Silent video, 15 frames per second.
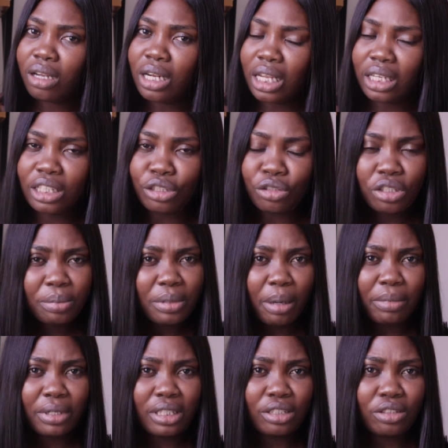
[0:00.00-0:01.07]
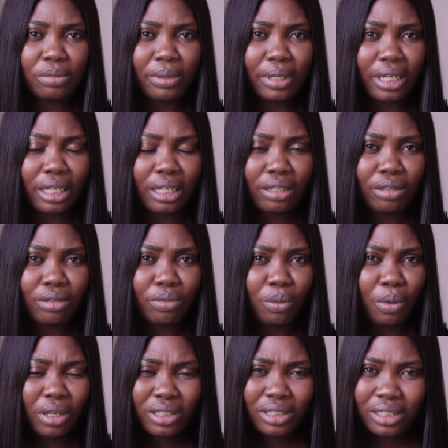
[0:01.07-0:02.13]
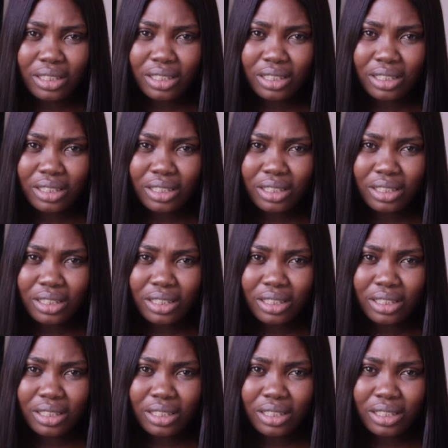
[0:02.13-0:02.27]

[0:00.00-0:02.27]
Like, it took me a minute to be like, what?